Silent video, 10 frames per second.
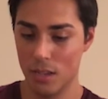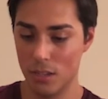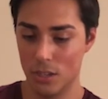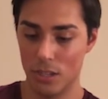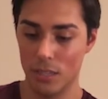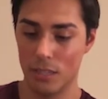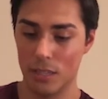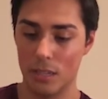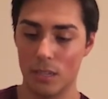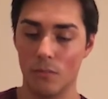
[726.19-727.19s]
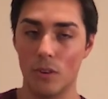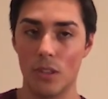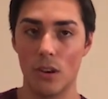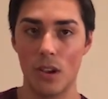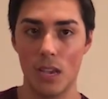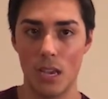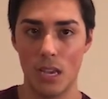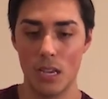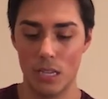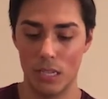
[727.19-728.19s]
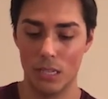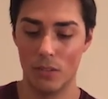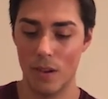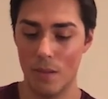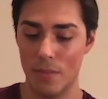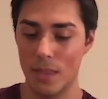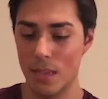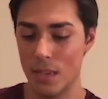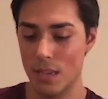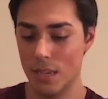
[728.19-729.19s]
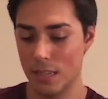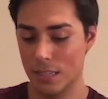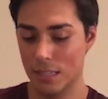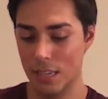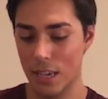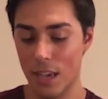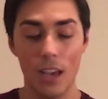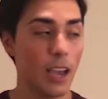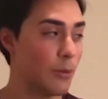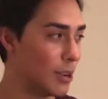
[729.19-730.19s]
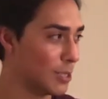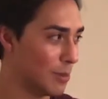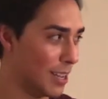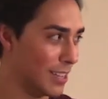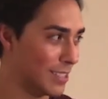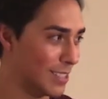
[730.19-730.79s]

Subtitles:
And just with our hands, scrape this. I wash my hands.